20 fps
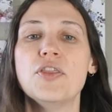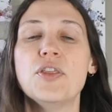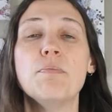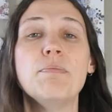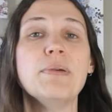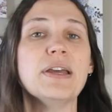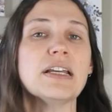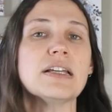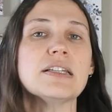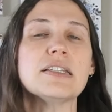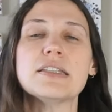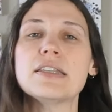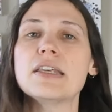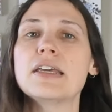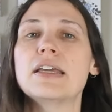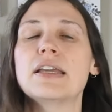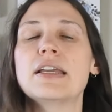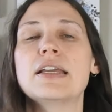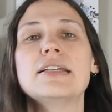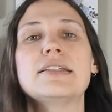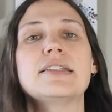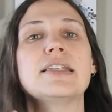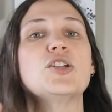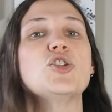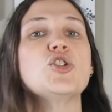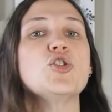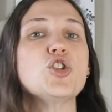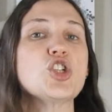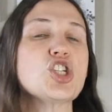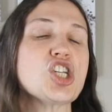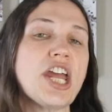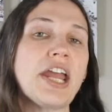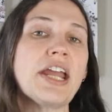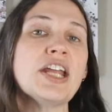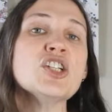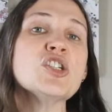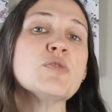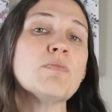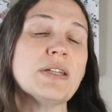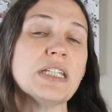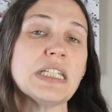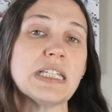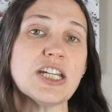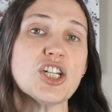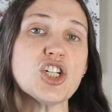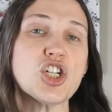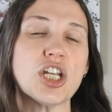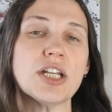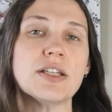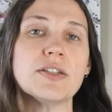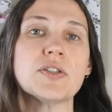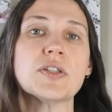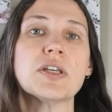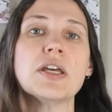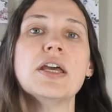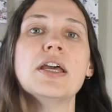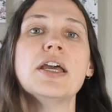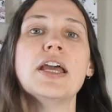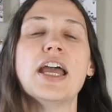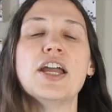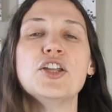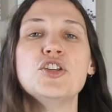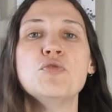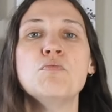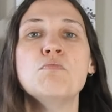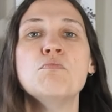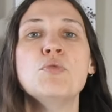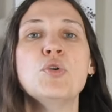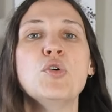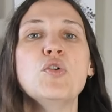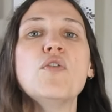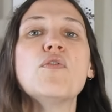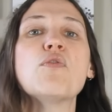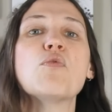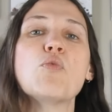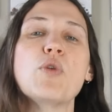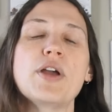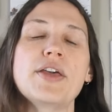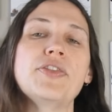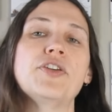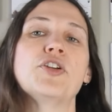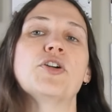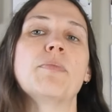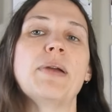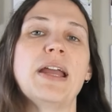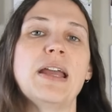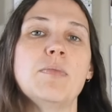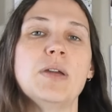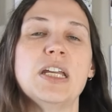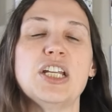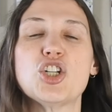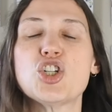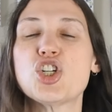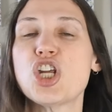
The biggest thing is that you change positions and you move with your baby.